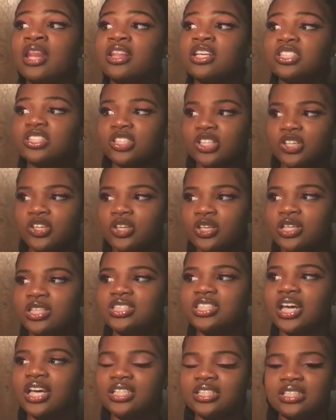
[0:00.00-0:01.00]
the security
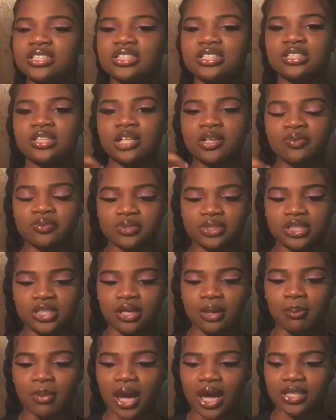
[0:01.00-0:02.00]
takes us to,
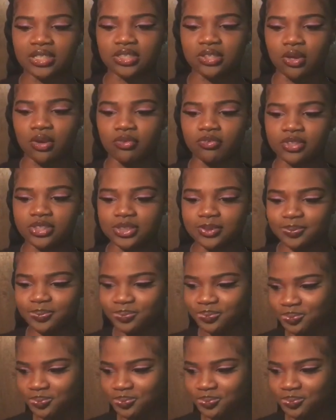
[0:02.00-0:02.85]
to the box office.